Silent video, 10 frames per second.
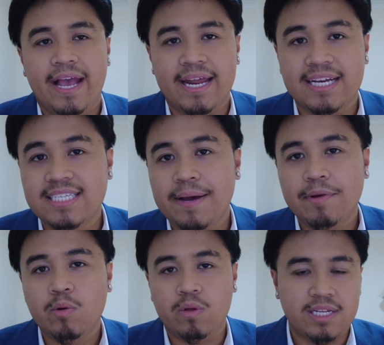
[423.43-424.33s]
An
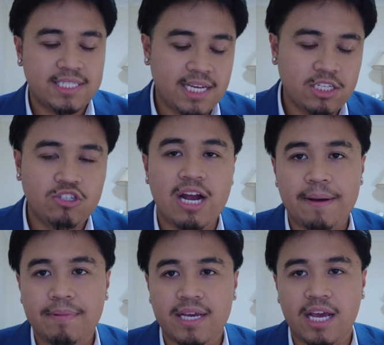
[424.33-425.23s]
examiner will assess your
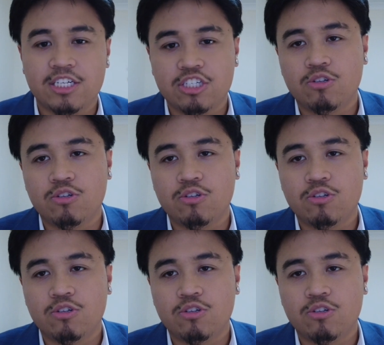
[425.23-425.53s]
application